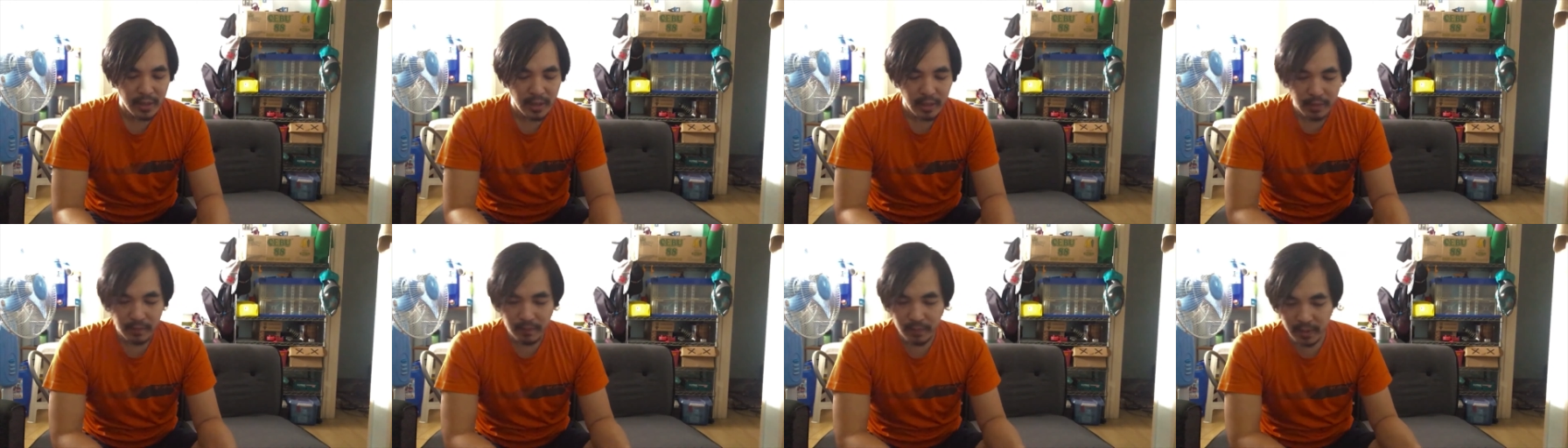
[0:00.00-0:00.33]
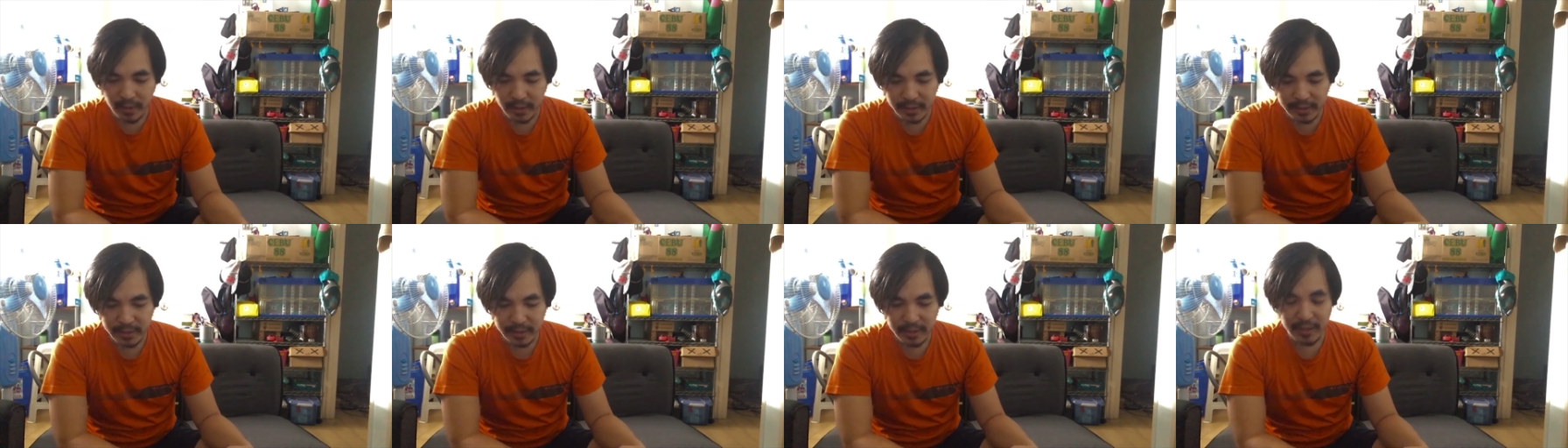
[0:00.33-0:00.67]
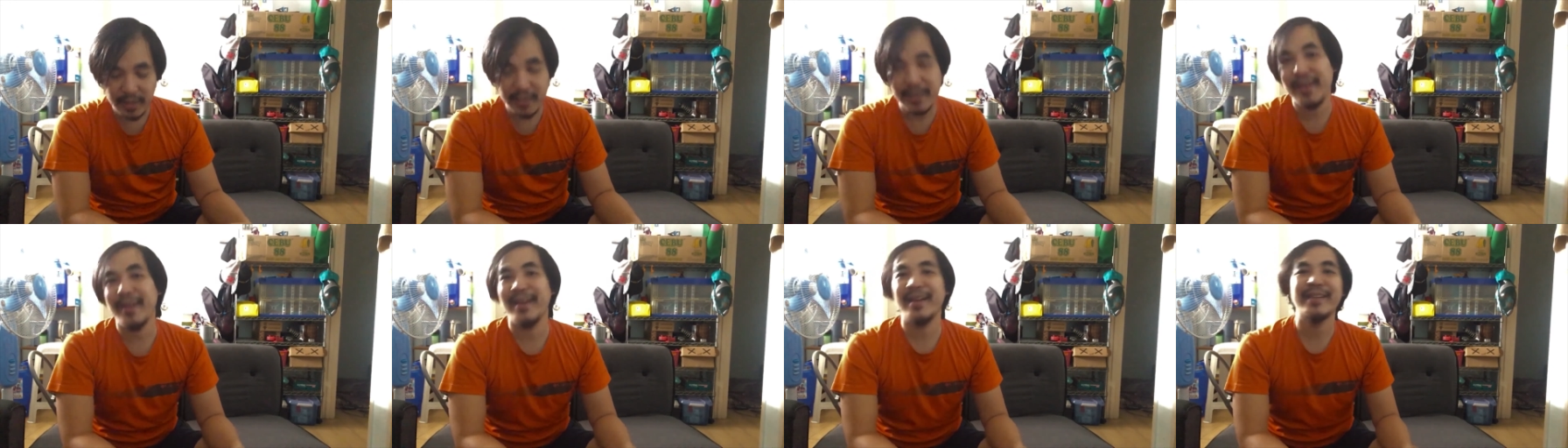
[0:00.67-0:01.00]
But
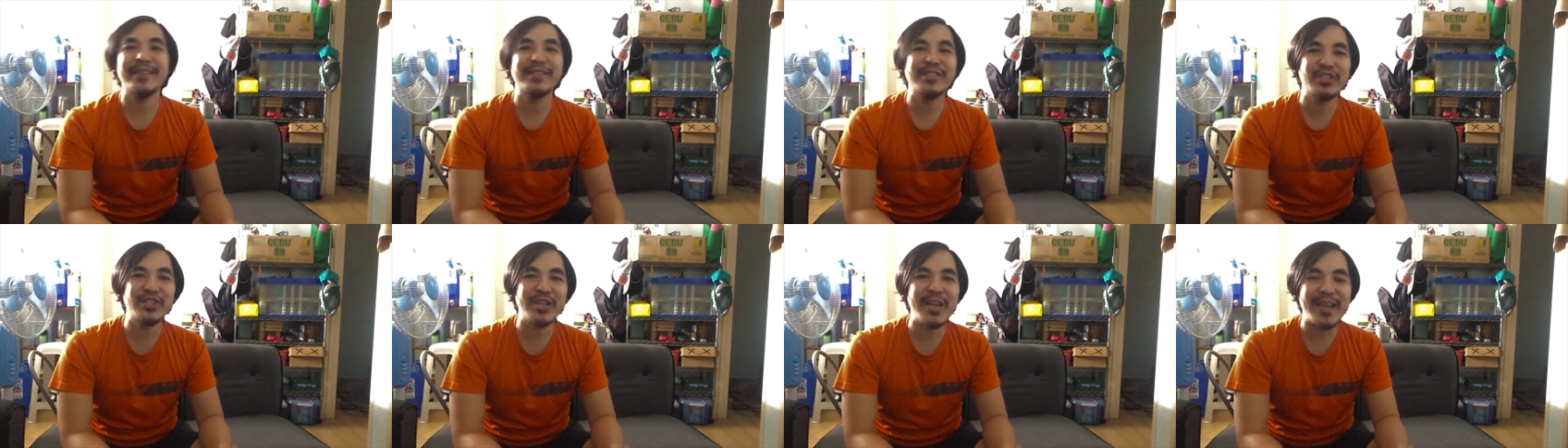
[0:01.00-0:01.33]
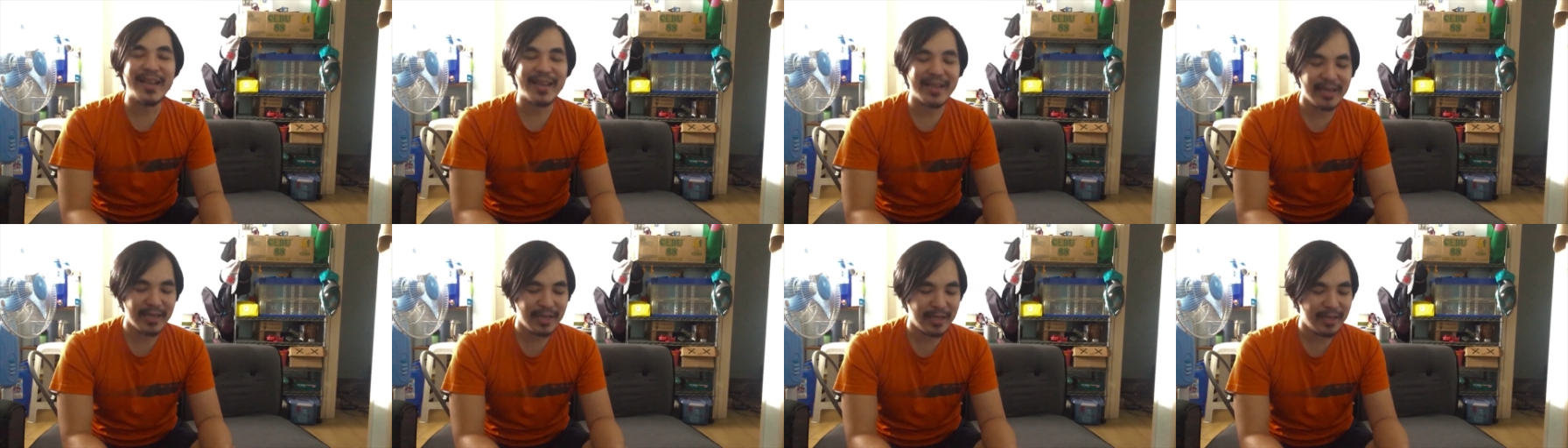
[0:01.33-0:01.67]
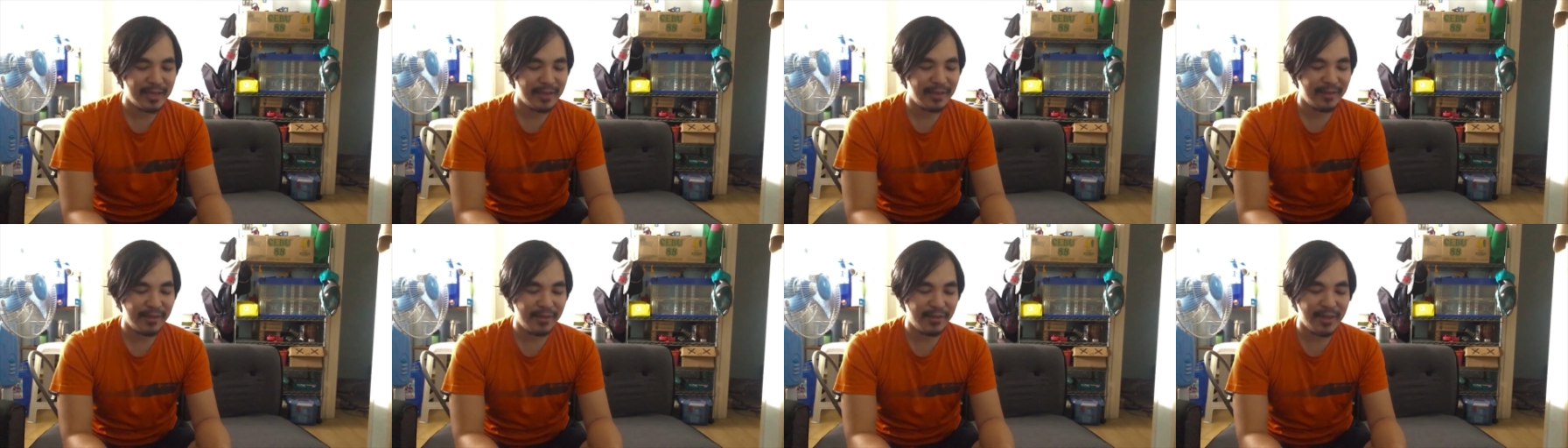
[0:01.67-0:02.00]
yeah, Jack,
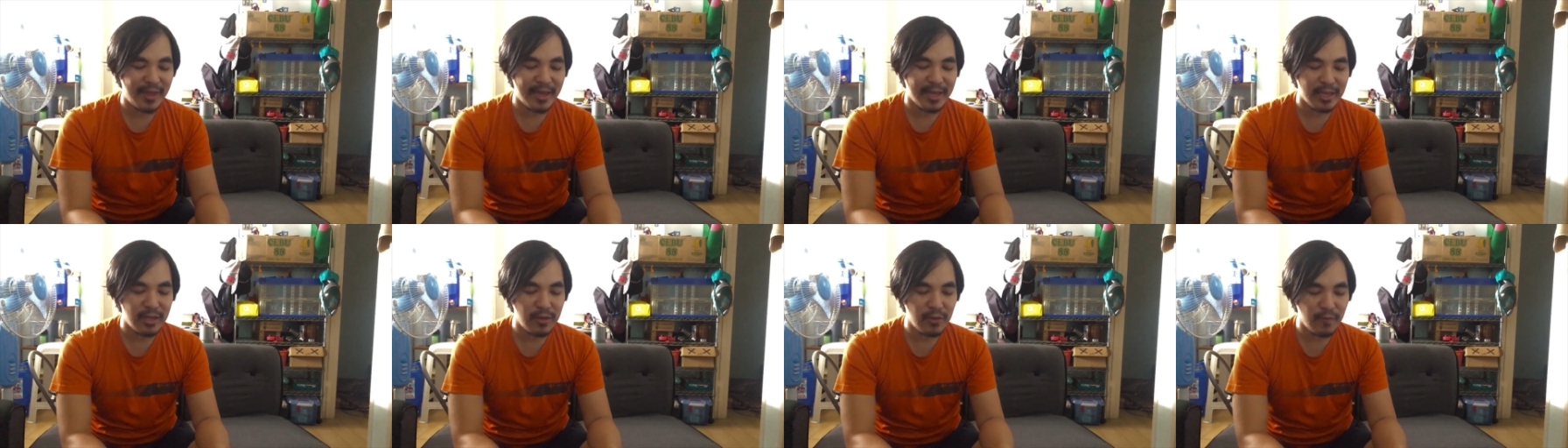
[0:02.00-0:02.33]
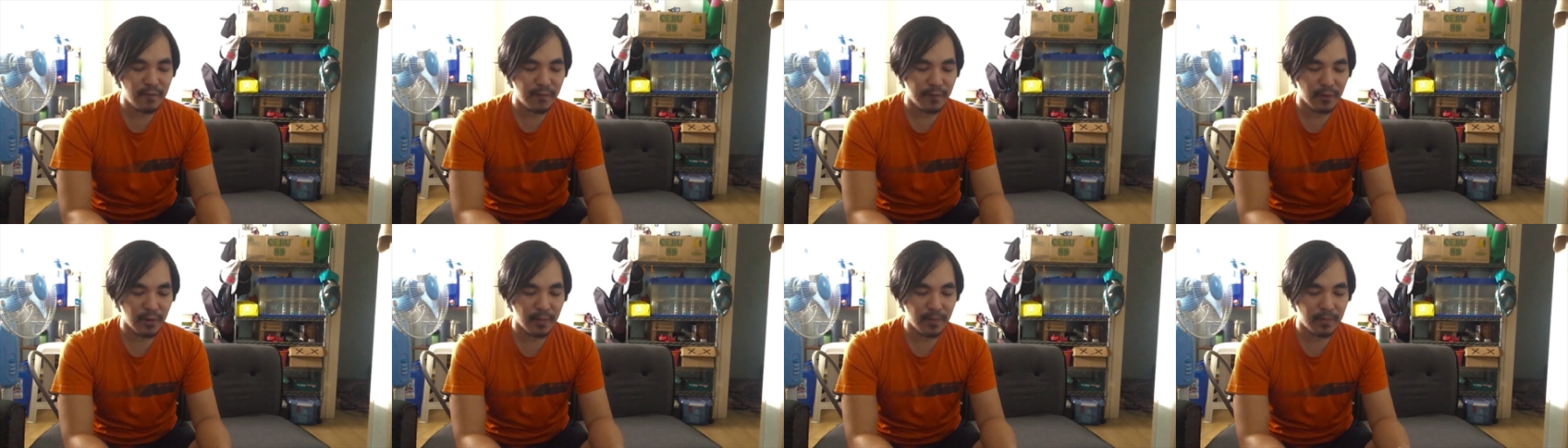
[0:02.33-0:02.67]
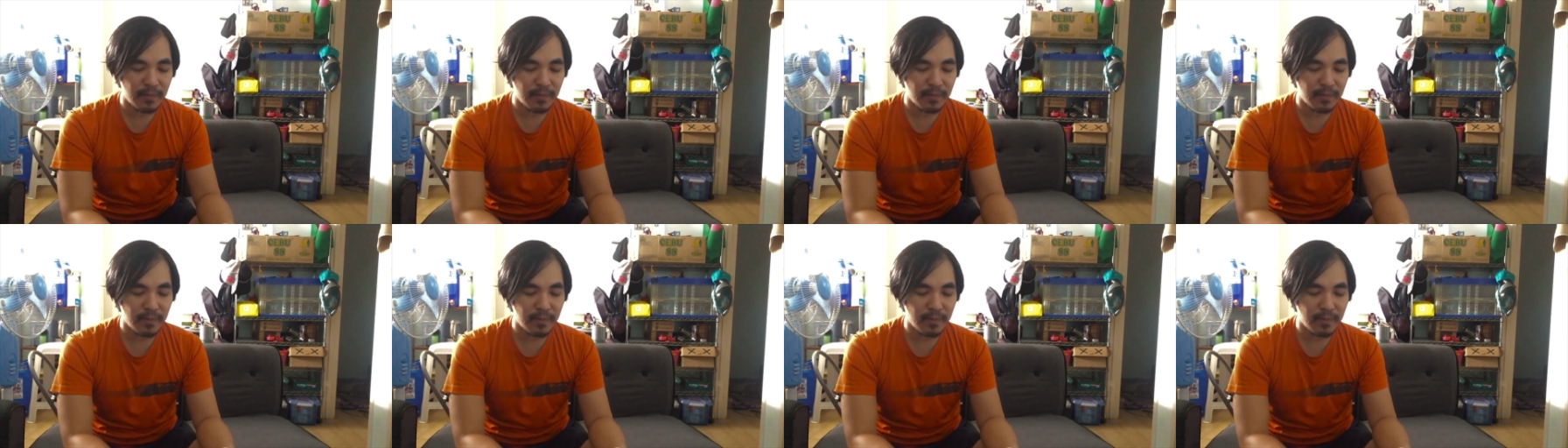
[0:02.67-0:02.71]
thank you for